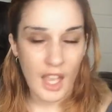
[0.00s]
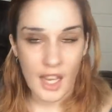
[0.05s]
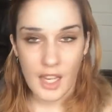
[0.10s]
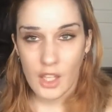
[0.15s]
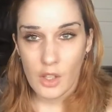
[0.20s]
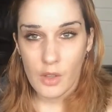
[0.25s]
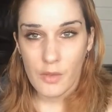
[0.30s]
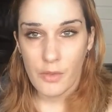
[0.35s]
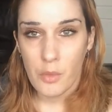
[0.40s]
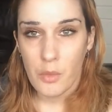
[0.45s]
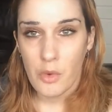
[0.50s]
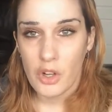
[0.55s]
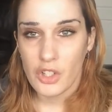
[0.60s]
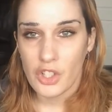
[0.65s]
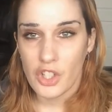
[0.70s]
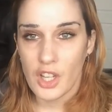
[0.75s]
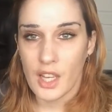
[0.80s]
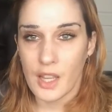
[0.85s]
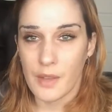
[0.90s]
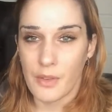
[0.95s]
Thank you for
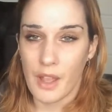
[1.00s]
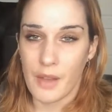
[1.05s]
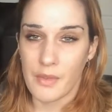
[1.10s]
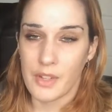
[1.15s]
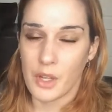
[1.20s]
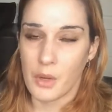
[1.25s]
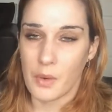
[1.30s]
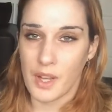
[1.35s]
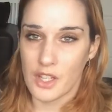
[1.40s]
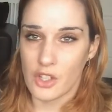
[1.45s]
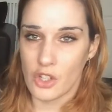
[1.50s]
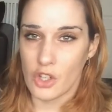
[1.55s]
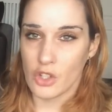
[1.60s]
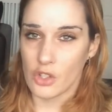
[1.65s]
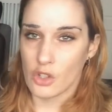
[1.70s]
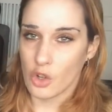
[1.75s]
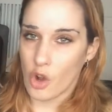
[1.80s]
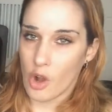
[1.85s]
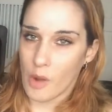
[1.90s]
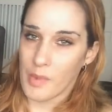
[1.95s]
watching. If you have any
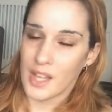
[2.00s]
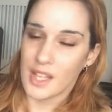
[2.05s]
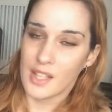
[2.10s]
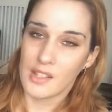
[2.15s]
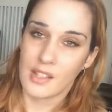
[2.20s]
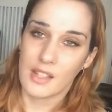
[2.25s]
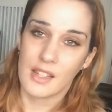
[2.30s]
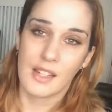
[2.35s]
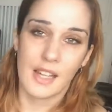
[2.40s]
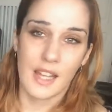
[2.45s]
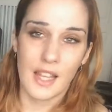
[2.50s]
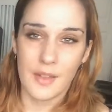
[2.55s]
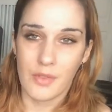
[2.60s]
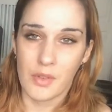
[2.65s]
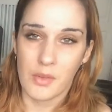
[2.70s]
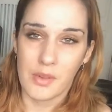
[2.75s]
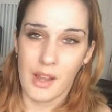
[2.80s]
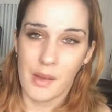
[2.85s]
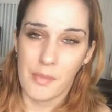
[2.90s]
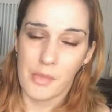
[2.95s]
questions or comments, then leave
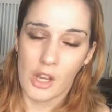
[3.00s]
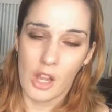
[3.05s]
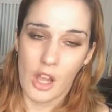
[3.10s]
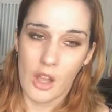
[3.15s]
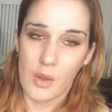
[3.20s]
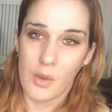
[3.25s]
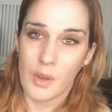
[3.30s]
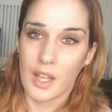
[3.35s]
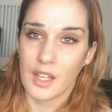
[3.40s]
them down below.